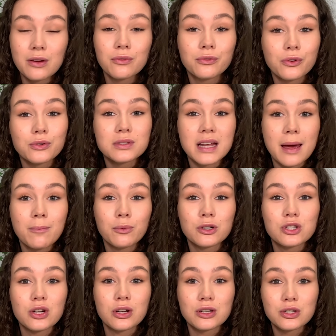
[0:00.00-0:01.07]
full temperature
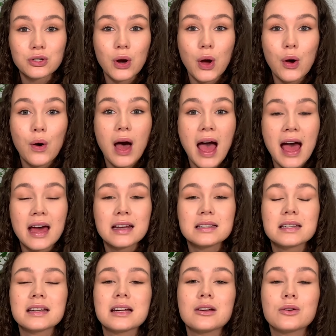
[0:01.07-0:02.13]
control and
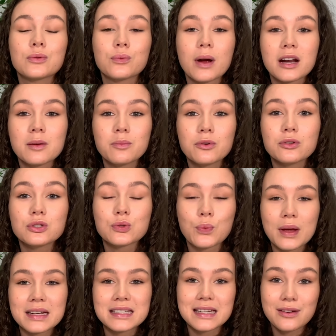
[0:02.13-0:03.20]
an incredible
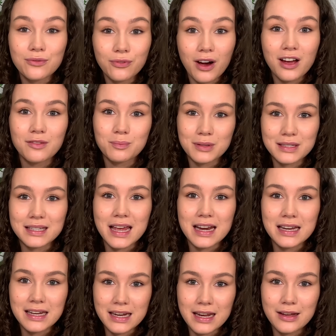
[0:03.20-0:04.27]
25%
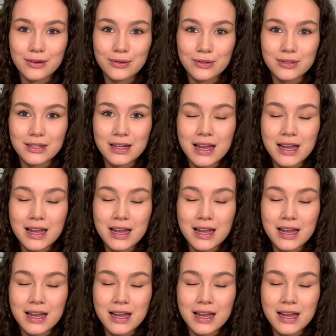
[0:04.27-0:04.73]
yield.